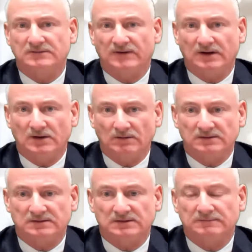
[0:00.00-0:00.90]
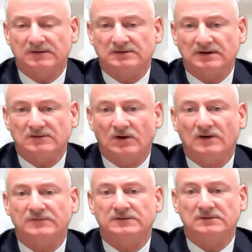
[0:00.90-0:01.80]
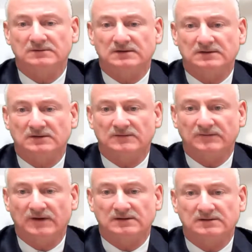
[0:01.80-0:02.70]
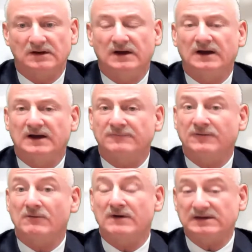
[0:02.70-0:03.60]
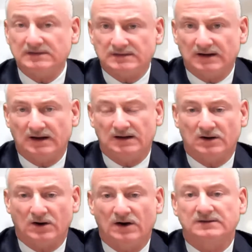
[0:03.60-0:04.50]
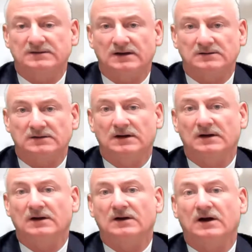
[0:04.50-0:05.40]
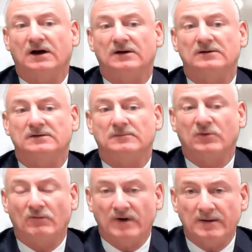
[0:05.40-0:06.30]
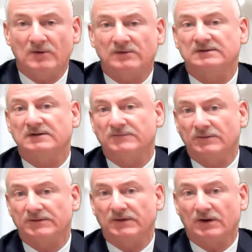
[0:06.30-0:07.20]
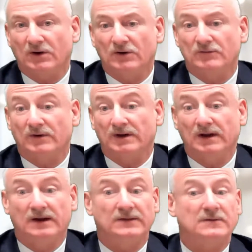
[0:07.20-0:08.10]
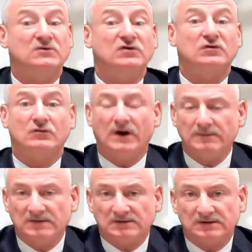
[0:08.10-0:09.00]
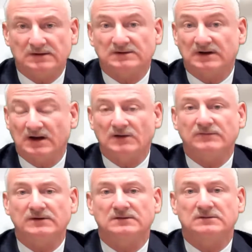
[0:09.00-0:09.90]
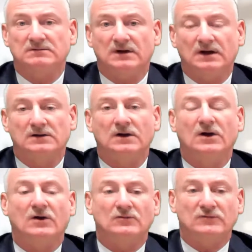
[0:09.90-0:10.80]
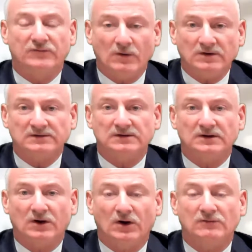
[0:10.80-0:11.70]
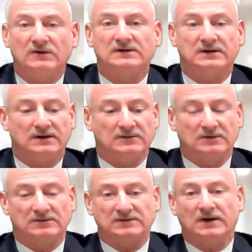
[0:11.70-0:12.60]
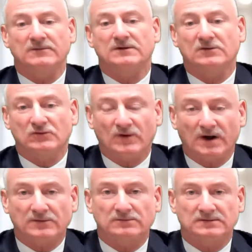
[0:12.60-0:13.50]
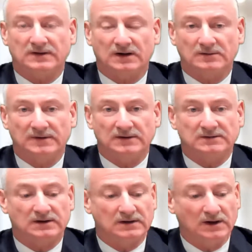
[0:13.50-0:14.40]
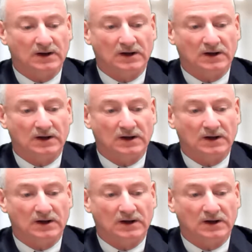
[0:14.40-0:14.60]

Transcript: of that notice is, because that's often used as the defense. If there isn't any content parameters set forth in the contract, then describe this thing as carefully as you can. Focus on the contract. Say, start with a contractual entitlement and say,